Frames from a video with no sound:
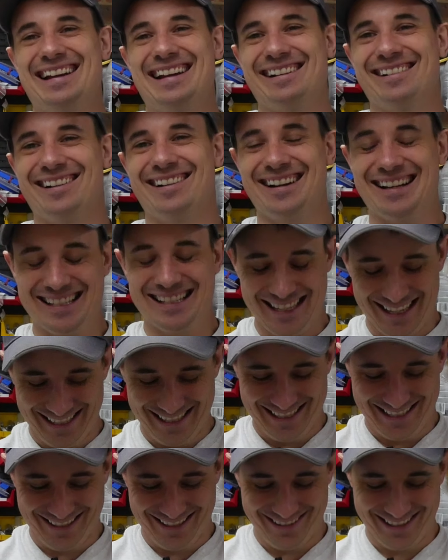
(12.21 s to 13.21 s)
guys, how
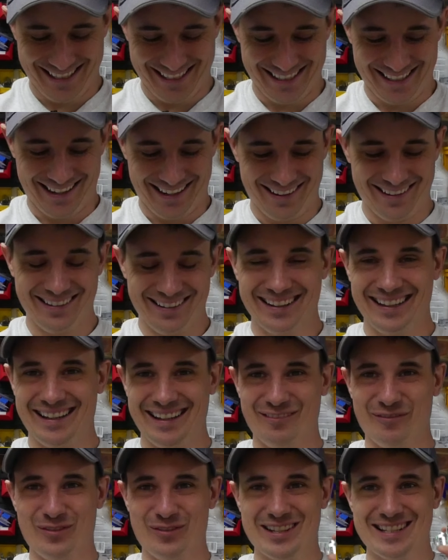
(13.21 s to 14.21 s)
you doing?
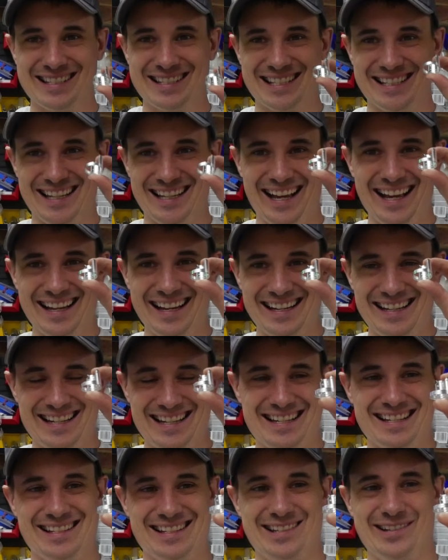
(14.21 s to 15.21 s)
I'm
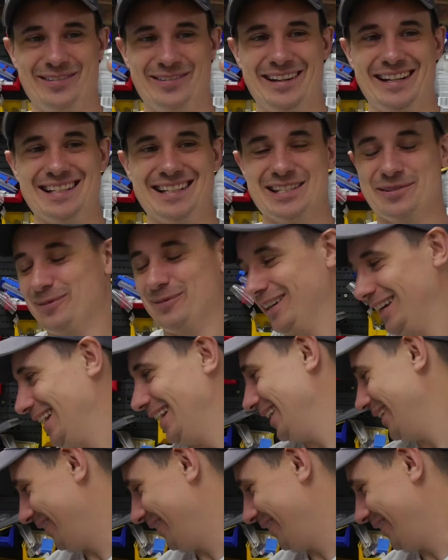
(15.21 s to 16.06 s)
today doing some glare